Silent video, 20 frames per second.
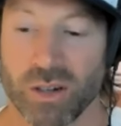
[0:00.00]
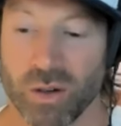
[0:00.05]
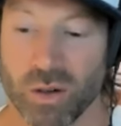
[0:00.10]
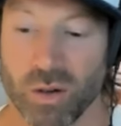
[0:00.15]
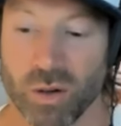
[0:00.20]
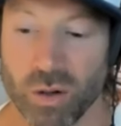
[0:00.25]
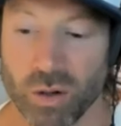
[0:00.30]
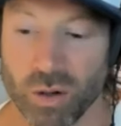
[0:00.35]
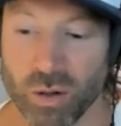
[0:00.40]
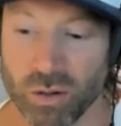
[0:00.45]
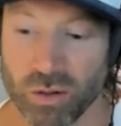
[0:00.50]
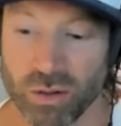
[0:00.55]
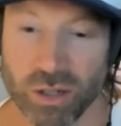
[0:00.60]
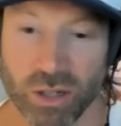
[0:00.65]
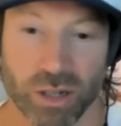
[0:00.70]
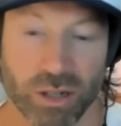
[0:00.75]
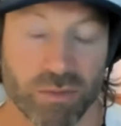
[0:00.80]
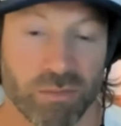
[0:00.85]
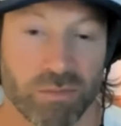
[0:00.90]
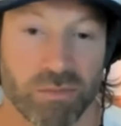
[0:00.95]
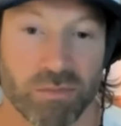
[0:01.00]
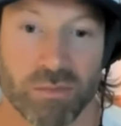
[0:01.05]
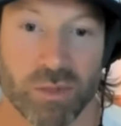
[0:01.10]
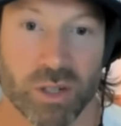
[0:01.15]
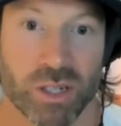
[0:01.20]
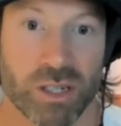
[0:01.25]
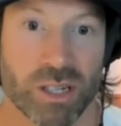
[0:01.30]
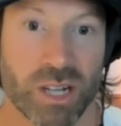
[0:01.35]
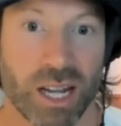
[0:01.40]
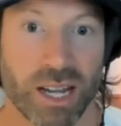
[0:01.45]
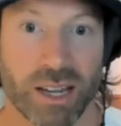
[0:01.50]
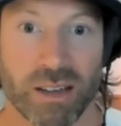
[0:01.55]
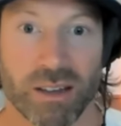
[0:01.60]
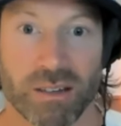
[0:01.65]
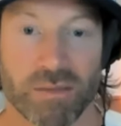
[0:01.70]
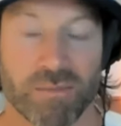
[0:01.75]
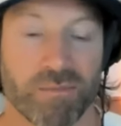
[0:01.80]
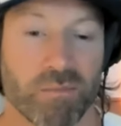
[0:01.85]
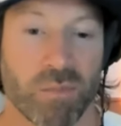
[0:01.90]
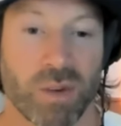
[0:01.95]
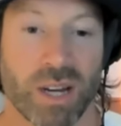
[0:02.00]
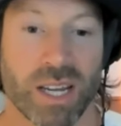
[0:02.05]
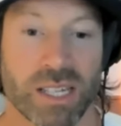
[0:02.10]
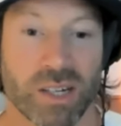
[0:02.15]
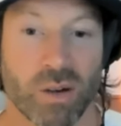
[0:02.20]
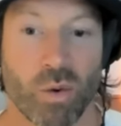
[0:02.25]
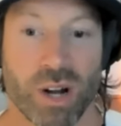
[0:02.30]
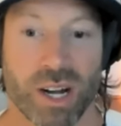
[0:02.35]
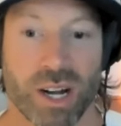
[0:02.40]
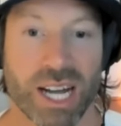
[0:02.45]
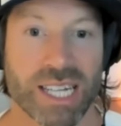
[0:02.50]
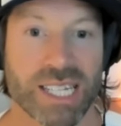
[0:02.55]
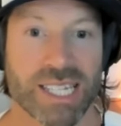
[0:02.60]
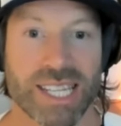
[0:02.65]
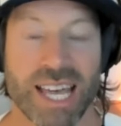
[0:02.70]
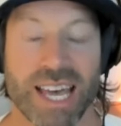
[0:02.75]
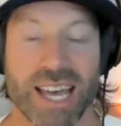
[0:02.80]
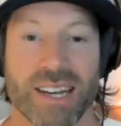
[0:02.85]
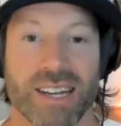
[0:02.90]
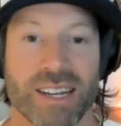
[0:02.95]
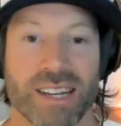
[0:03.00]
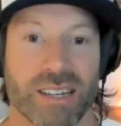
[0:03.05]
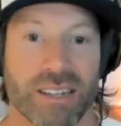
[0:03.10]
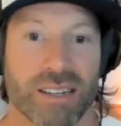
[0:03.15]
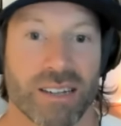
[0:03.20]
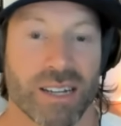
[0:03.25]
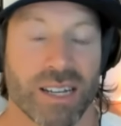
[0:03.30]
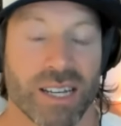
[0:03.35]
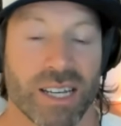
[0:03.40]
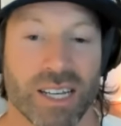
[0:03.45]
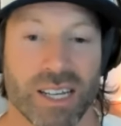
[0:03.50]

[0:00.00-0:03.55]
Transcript: or, you know, just like a, I guess a one night stand and,